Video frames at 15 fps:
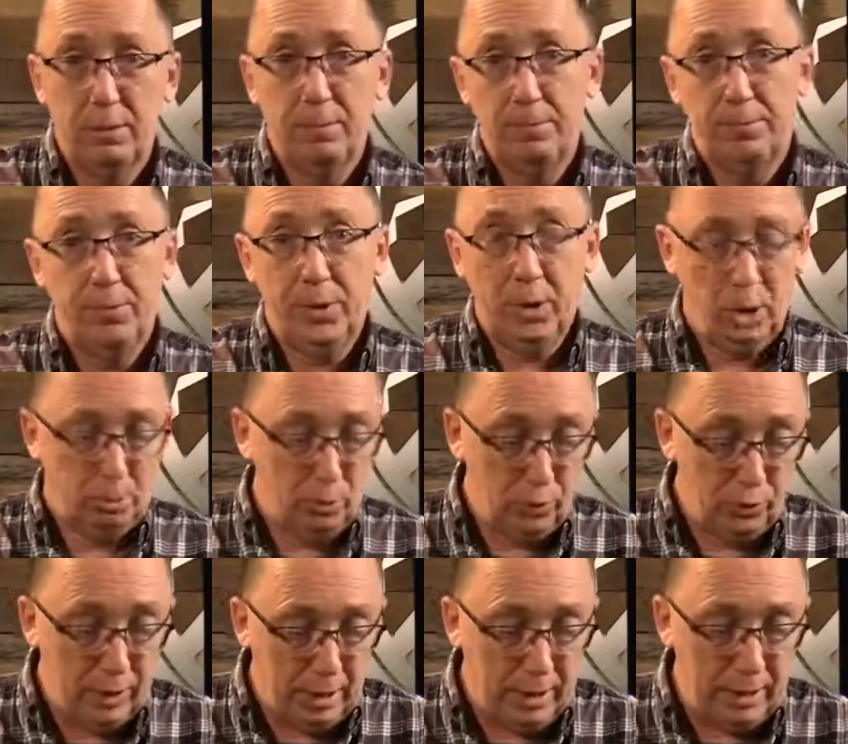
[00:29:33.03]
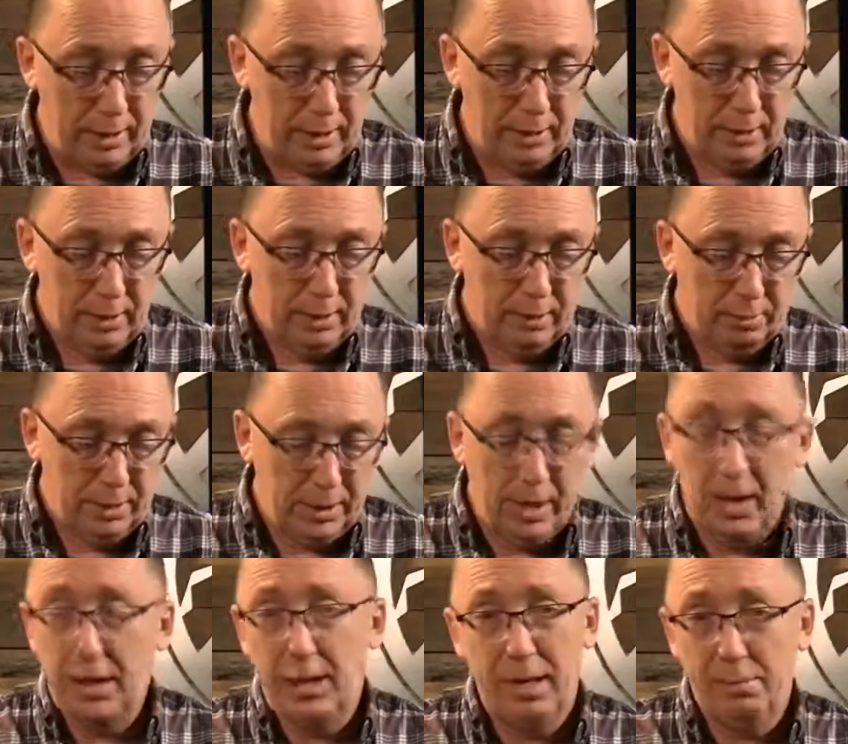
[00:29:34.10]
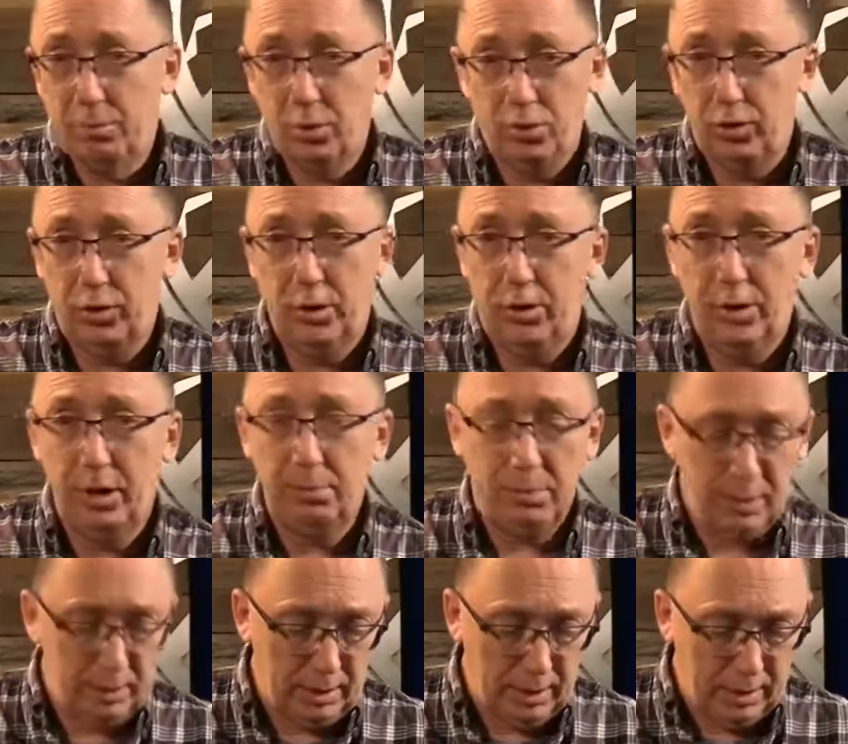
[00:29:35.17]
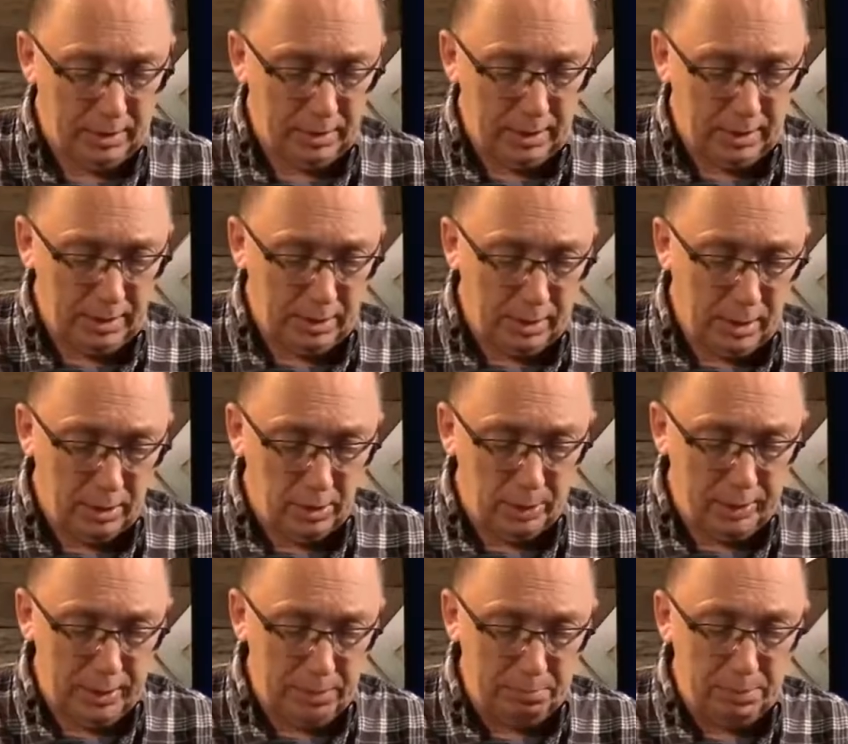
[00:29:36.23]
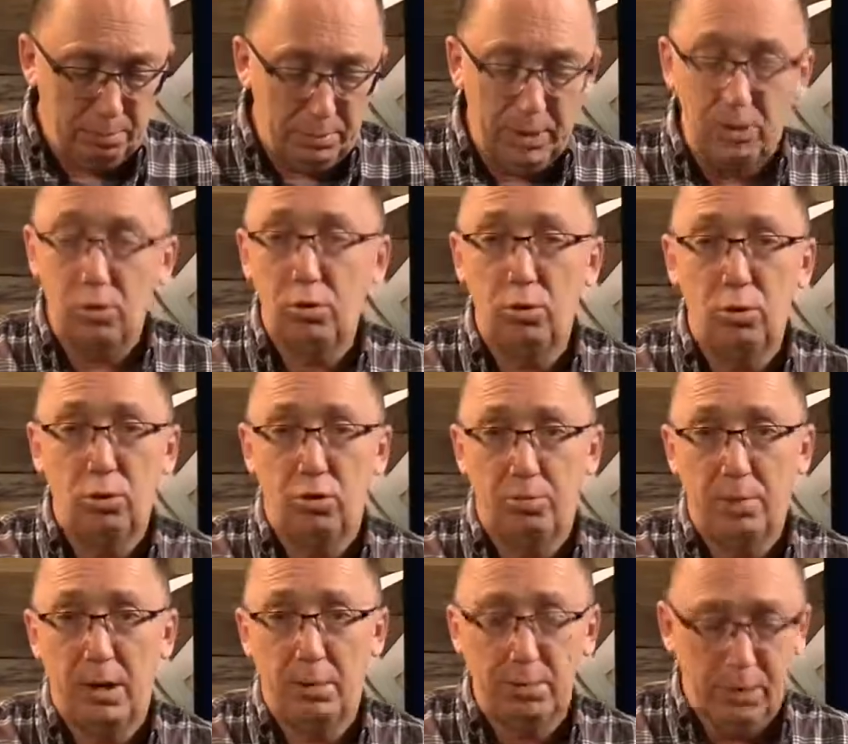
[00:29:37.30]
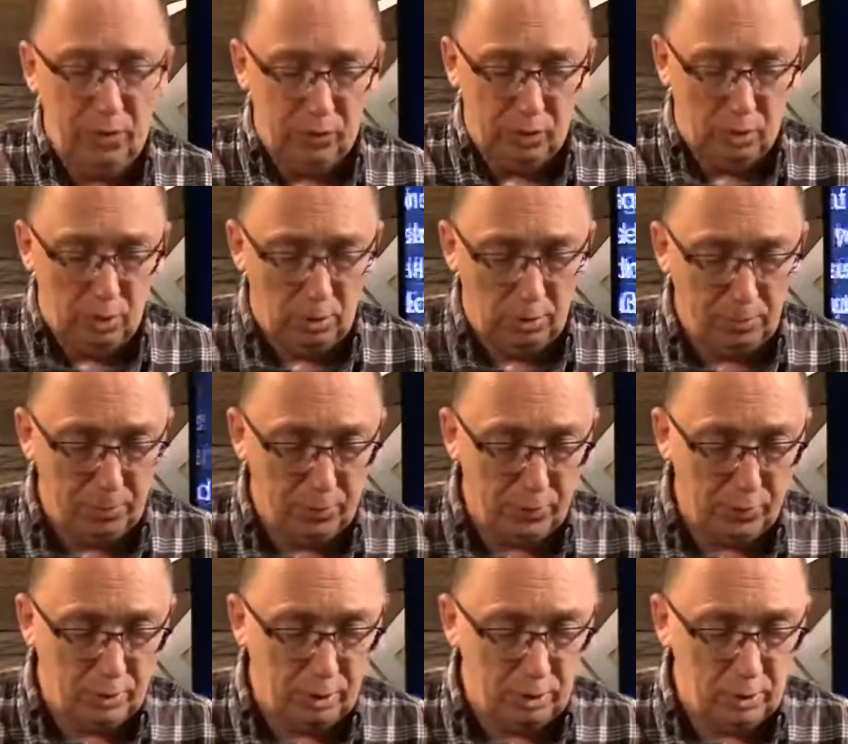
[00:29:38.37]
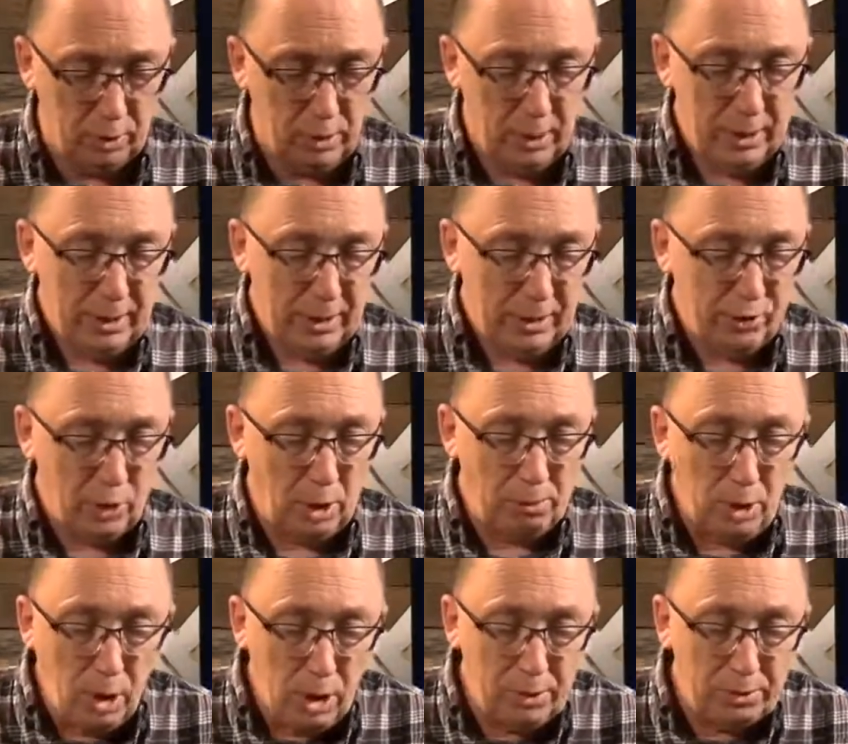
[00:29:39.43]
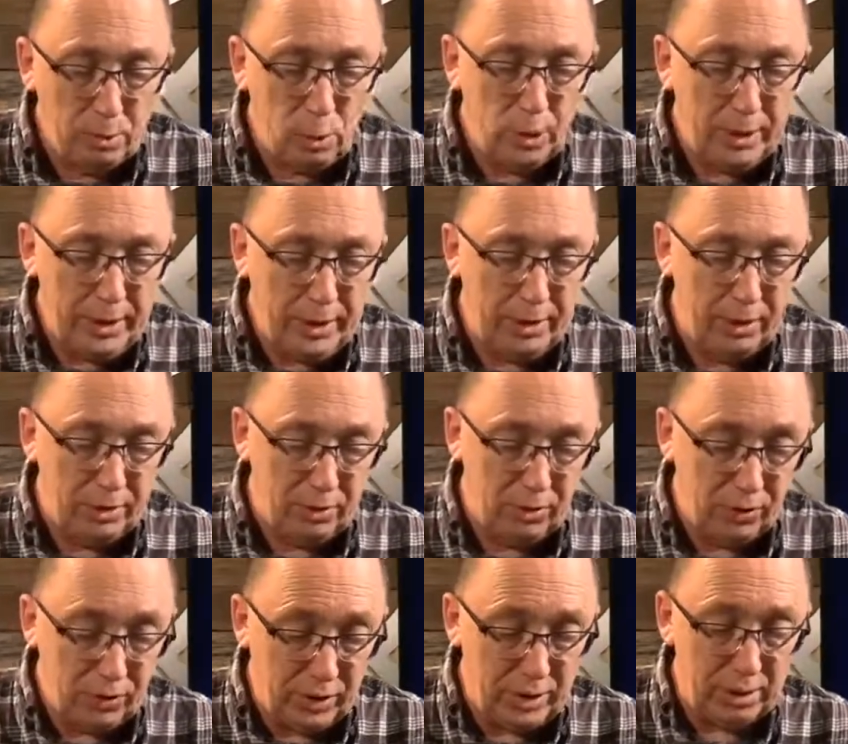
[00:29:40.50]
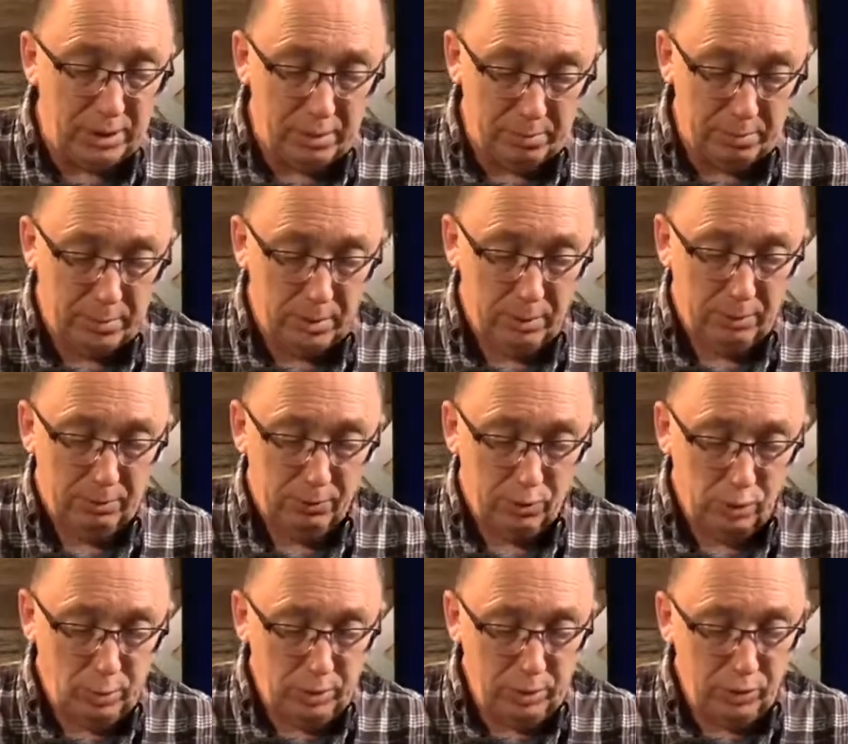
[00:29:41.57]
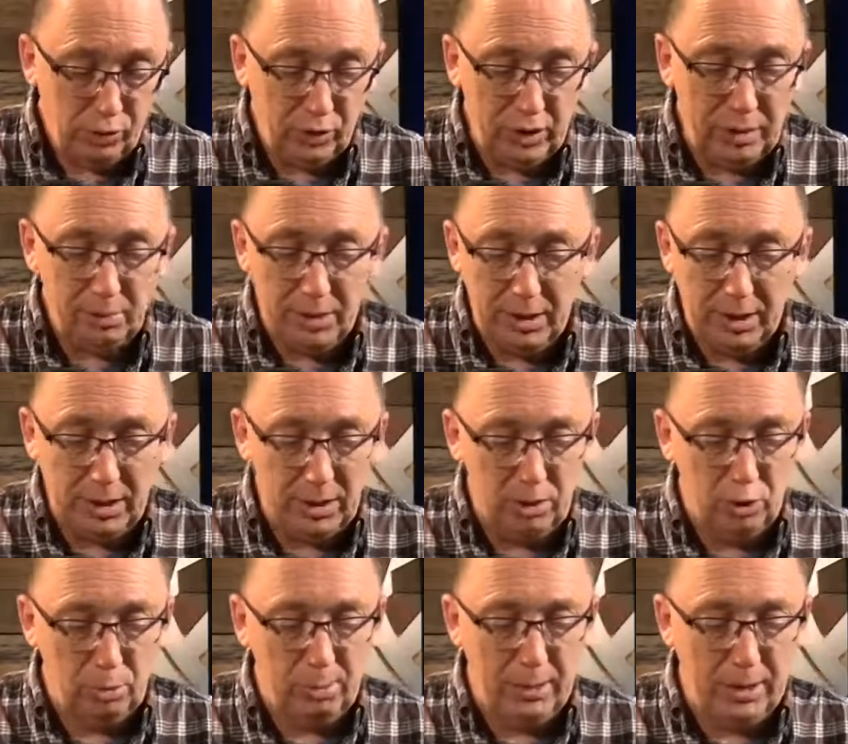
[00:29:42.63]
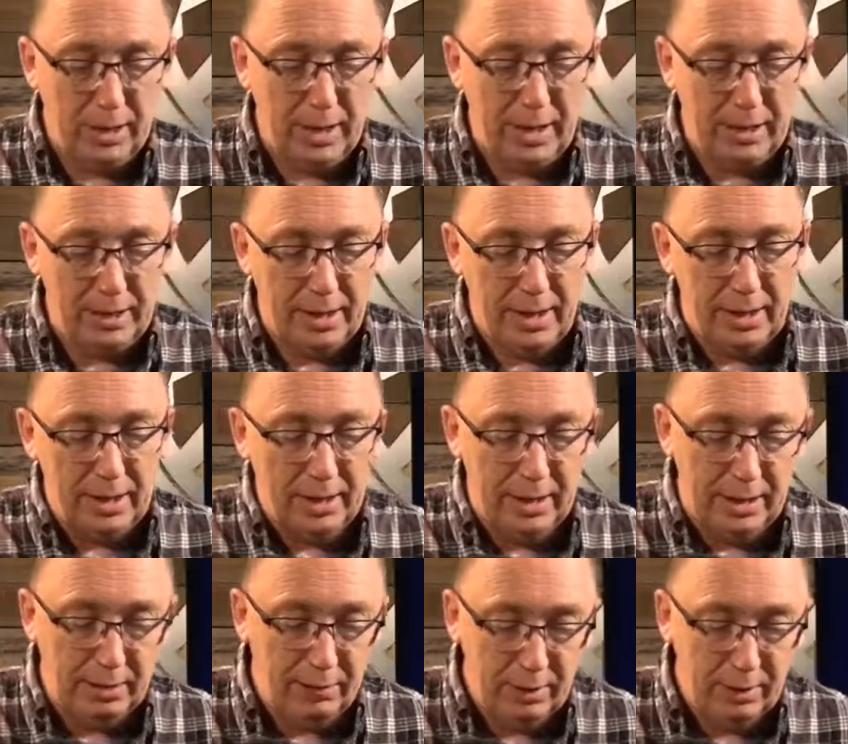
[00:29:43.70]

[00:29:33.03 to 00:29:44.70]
He almost died. But God had mercy on him, and not only him, but me too, to spare me sorrow upon sorrow. And so I'm all the more eager to send him. So when you see him again, you'll be glad, and I can have